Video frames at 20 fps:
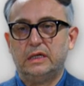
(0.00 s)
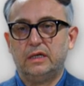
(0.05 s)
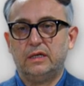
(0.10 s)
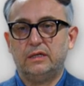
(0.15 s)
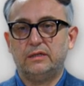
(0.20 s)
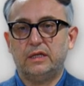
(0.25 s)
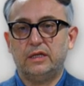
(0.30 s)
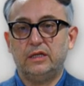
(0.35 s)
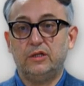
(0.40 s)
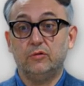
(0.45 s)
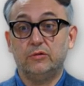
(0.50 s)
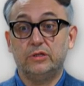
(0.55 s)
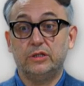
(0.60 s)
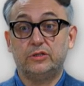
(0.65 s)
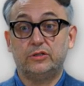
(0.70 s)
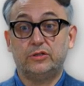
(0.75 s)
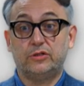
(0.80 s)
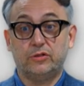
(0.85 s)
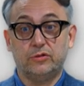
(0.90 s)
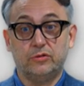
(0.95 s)
in the
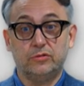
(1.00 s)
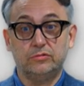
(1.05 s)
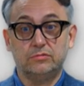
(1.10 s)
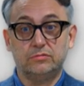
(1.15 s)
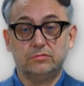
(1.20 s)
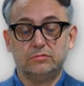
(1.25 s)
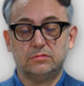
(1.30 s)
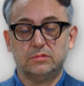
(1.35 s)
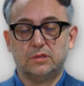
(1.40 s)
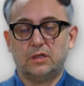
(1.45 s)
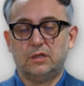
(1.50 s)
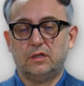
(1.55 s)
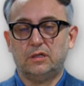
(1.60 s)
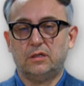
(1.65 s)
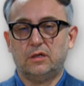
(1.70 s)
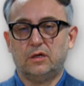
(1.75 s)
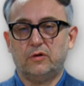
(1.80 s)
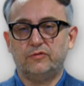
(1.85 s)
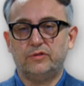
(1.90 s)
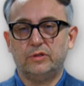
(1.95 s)
Unit 2
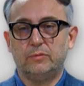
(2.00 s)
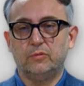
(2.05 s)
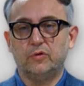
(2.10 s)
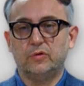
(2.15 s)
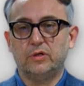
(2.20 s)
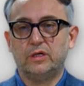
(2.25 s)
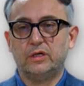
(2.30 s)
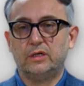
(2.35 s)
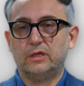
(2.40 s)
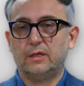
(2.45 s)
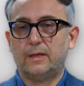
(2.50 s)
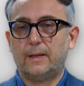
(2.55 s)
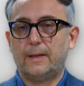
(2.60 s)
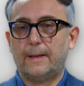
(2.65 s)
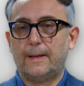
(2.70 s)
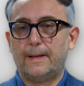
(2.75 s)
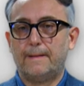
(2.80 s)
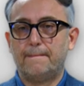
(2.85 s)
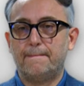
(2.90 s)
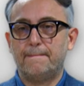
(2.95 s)
uh, of the MOOC.
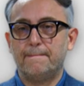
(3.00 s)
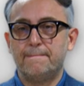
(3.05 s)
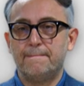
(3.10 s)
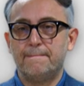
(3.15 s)
Um,